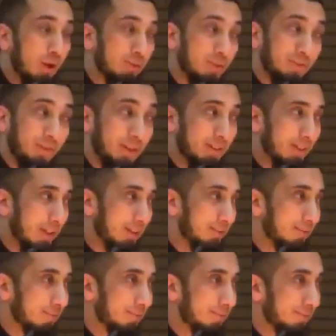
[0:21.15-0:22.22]
You have to fight
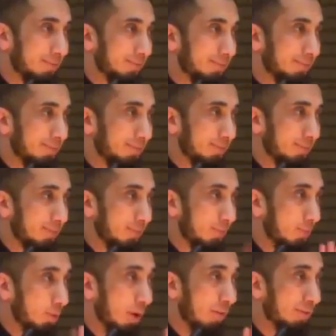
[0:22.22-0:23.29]
that.
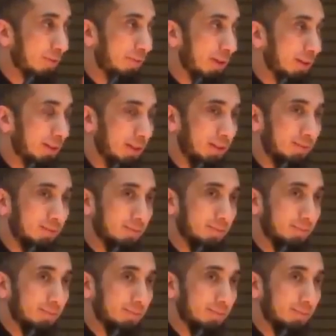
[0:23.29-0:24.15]
You have to fight that.